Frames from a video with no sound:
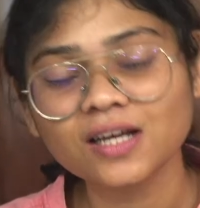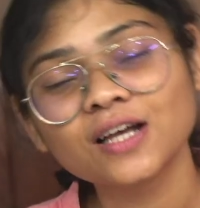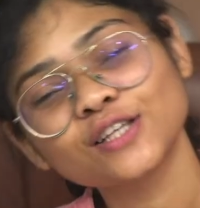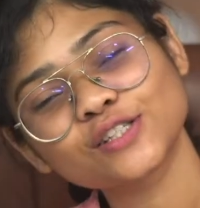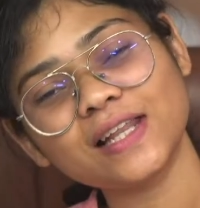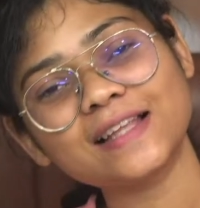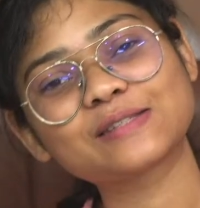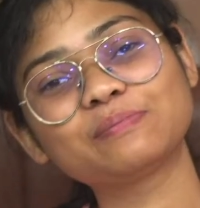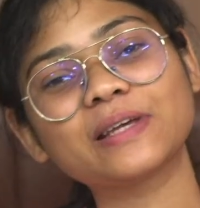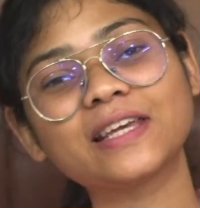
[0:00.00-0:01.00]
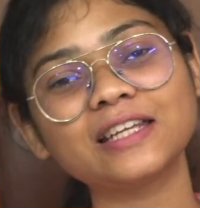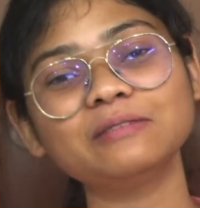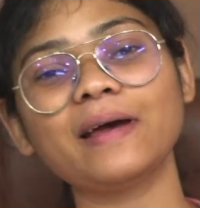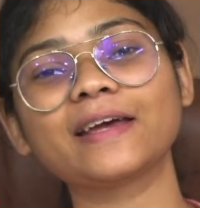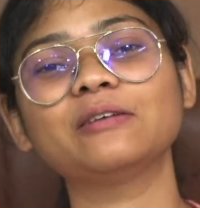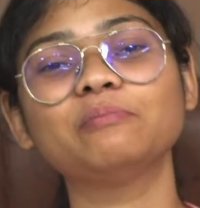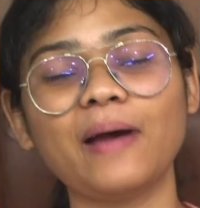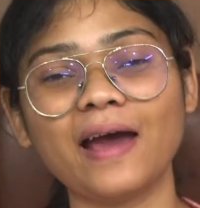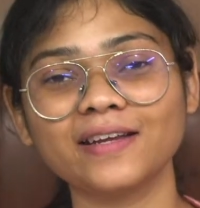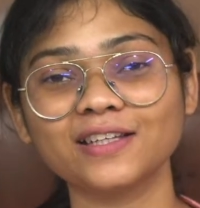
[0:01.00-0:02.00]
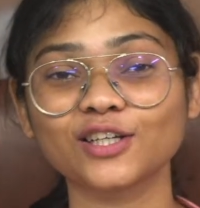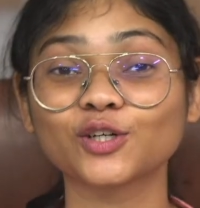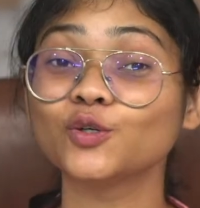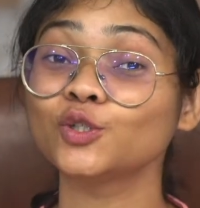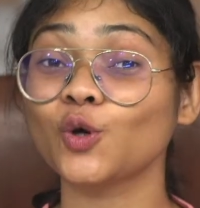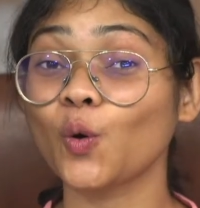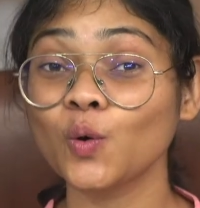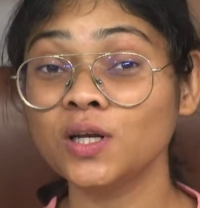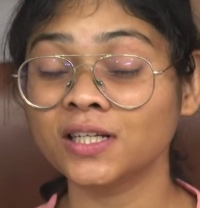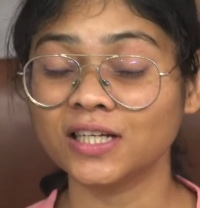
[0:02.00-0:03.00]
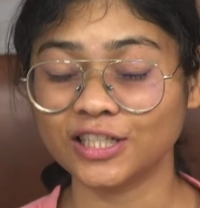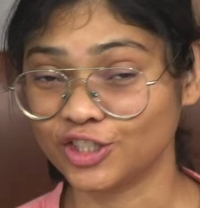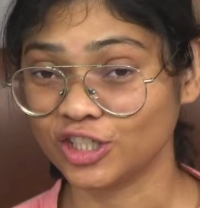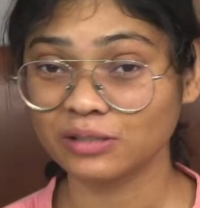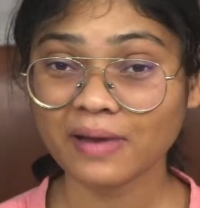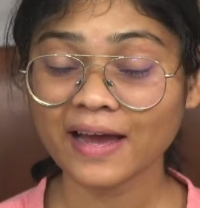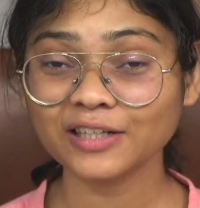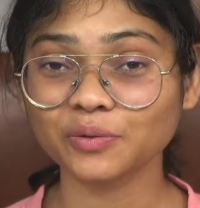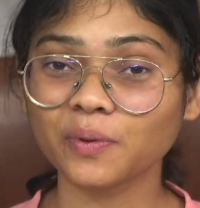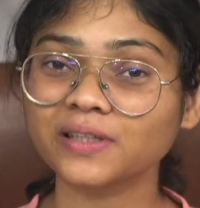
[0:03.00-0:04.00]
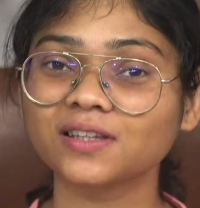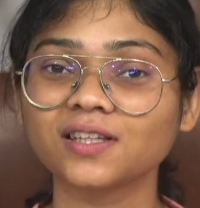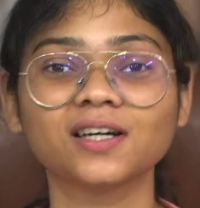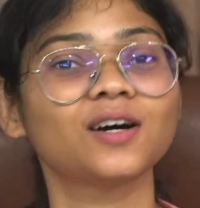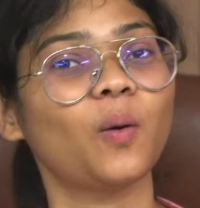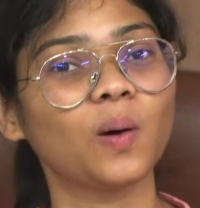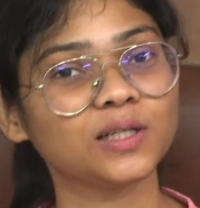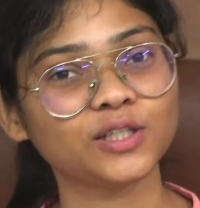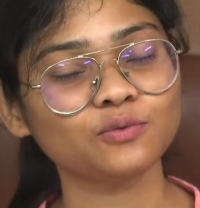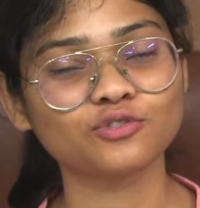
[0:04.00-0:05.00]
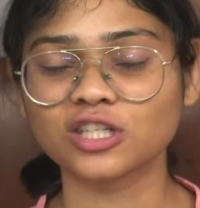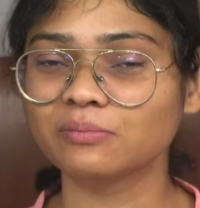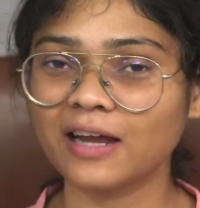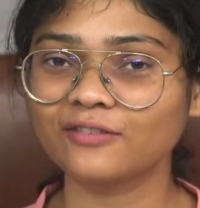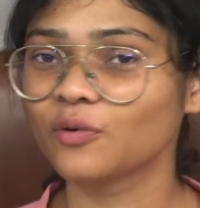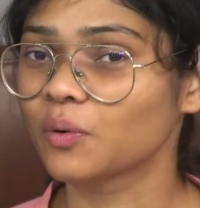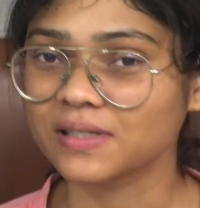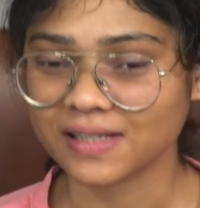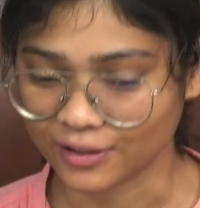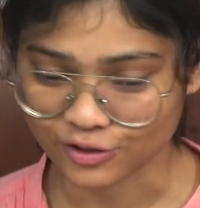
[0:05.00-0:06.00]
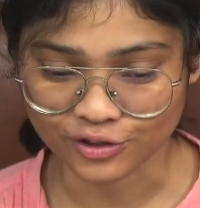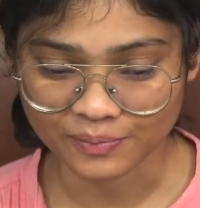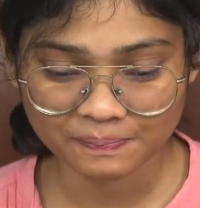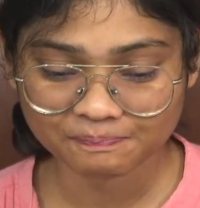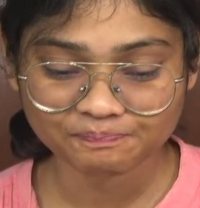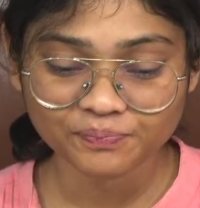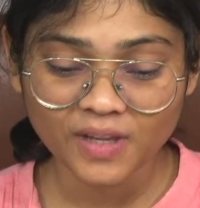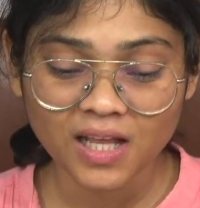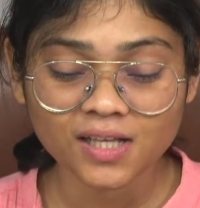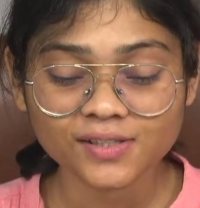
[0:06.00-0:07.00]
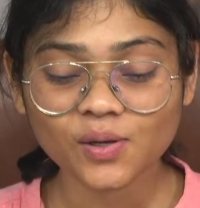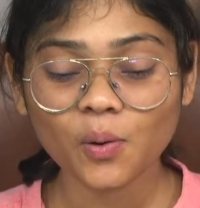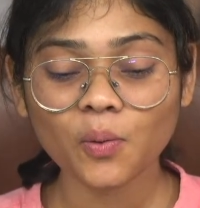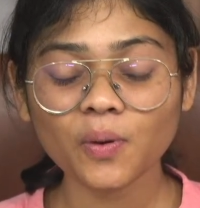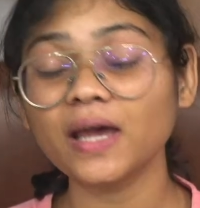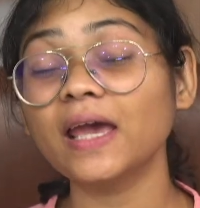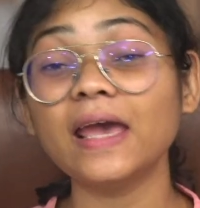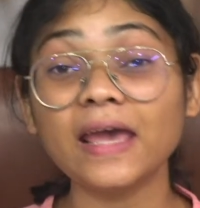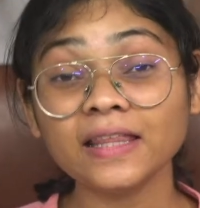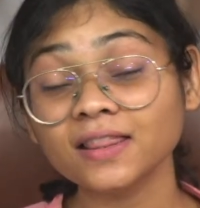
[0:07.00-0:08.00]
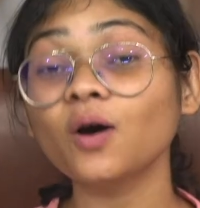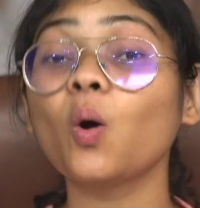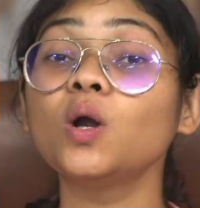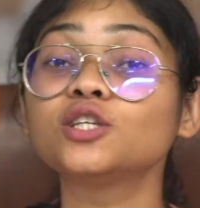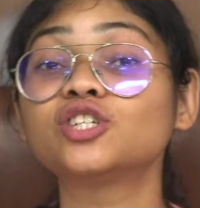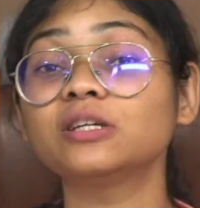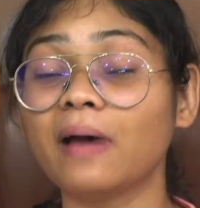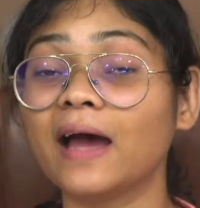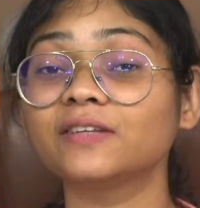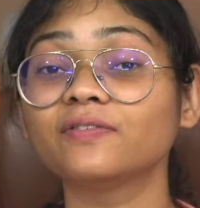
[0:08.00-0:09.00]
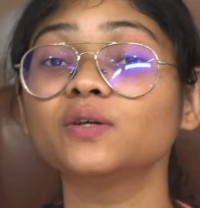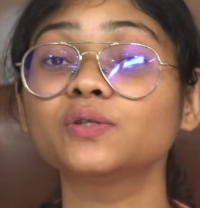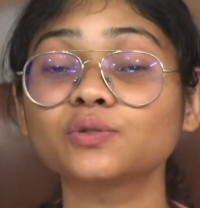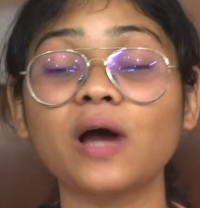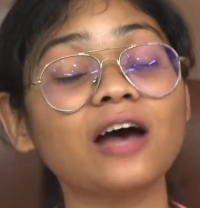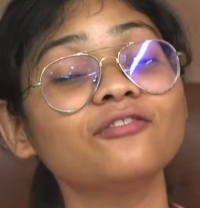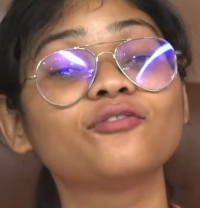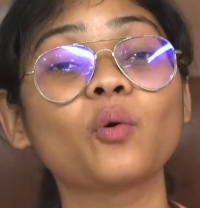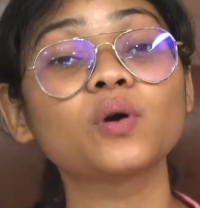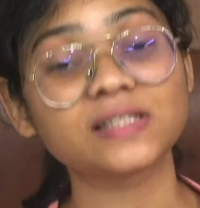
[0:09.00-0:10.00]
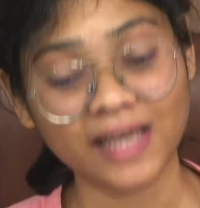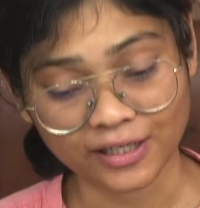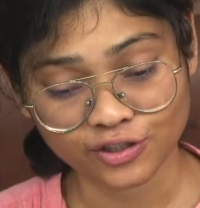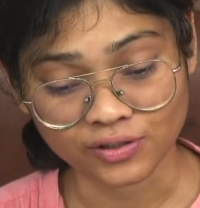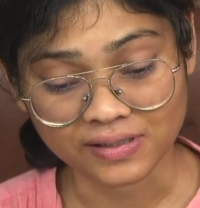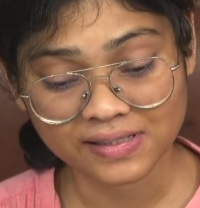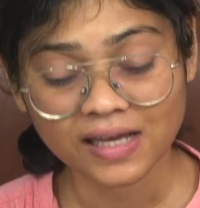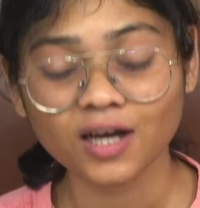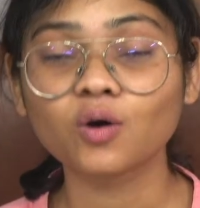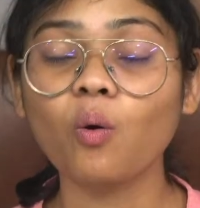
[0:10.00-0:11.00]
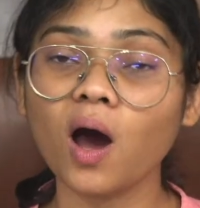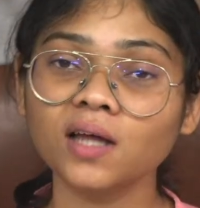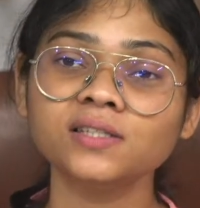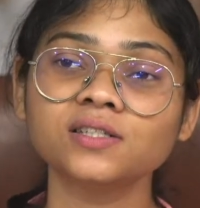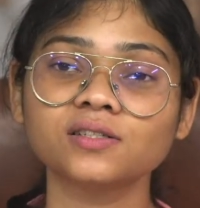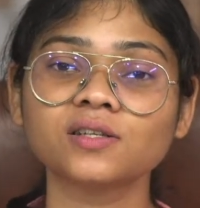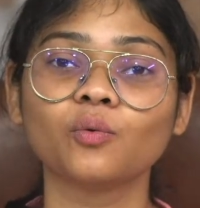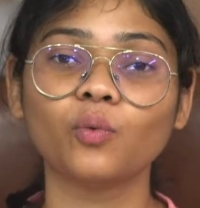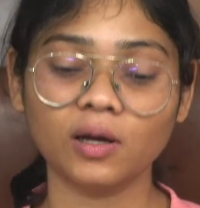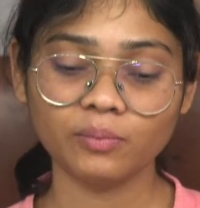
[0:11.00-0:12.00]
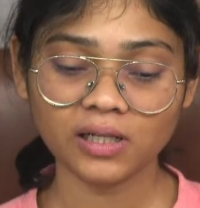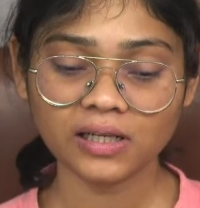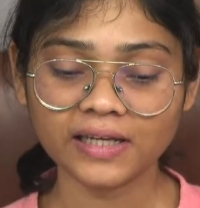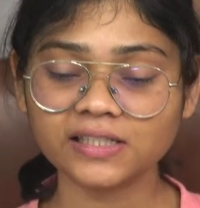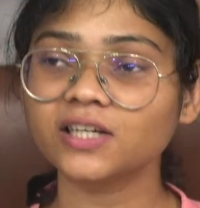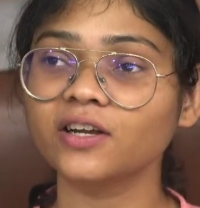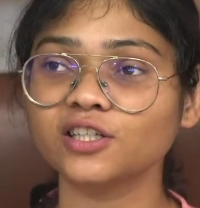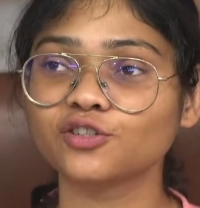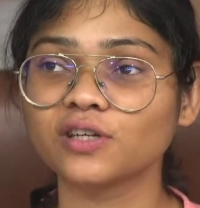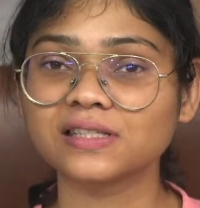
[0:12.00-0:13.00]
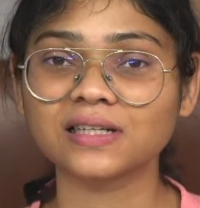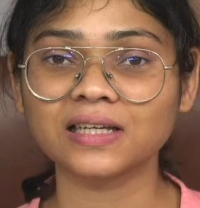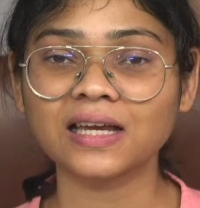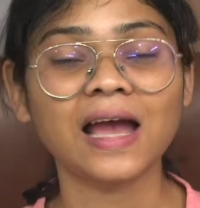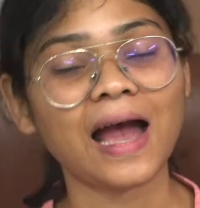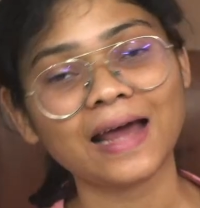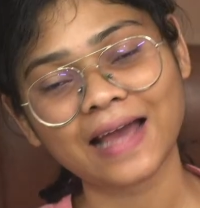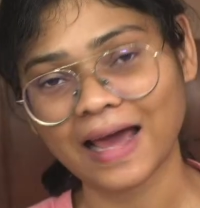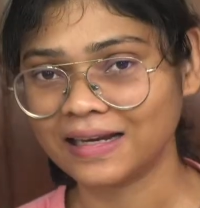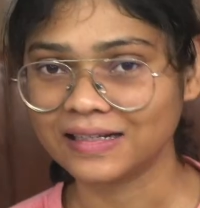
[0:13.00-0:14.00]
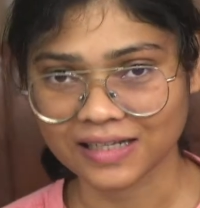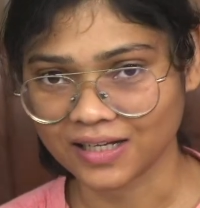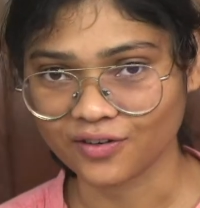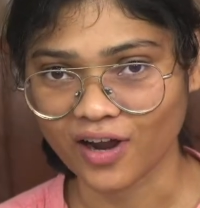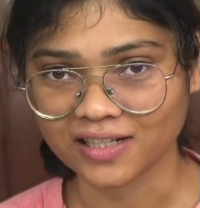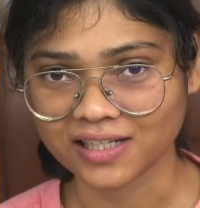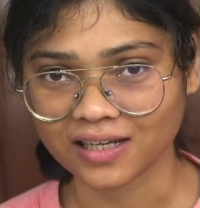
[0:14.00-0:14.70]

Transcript: So let's begin by comparing the good old GMAT with the all new GMAT Focus Edition. So in the old GMAT, we used to have 4 sections: quant, verbal, integrated reasoning and analytical writing.